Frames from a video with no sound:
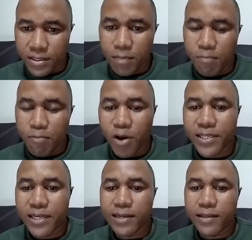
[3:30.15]

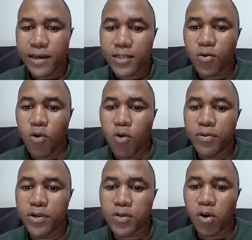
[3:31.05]
Importantly, their scope
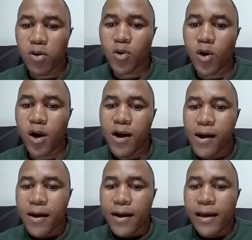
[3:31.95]
is also
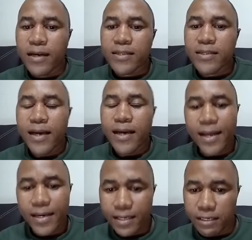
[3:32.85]

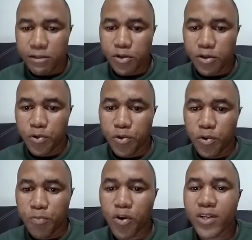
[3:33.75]
extended to
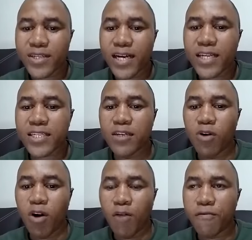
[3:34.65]
protection
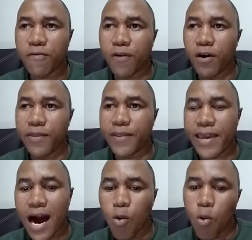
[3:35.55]
of uh, the
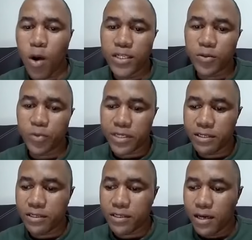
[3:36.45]
young ones, which
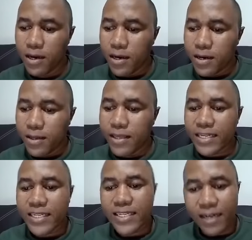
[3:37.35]
is the
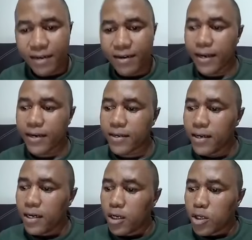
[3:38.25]
children.
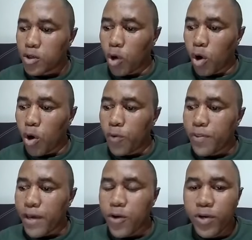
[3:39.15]
So
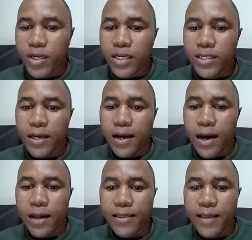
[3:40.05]
the unit
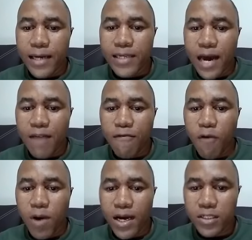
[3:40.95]
uh, that I
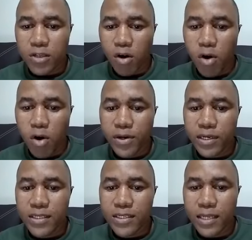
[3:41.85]
focused on
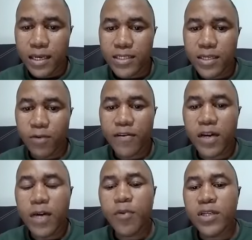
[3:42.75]
is the South
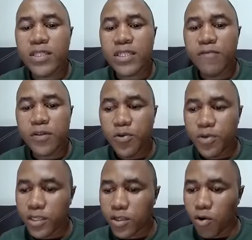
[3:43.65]
African Police Service
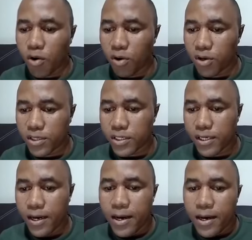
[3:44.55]
unit called
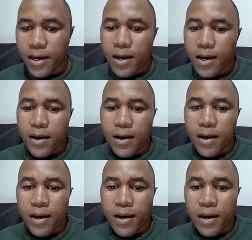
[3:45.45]

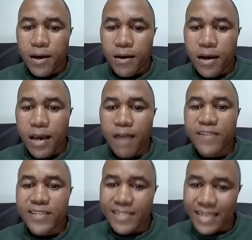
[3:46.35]
uh,
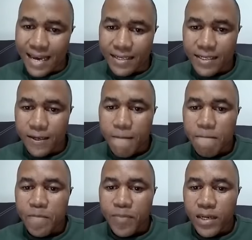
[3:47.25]
FCS.
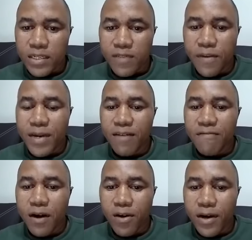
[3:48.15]
It's Family
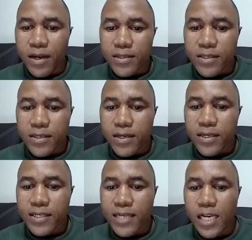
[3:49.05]
Violence,
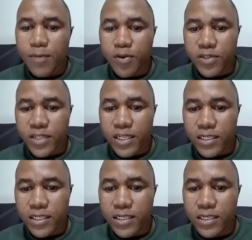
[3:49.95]
Child
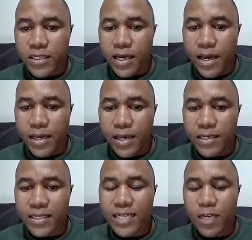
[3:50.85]
Protection,
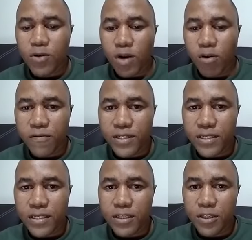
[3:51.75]
and Sexual
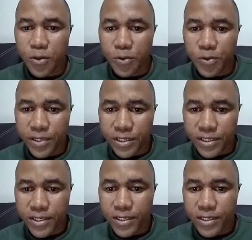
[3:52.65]
Offences Unit.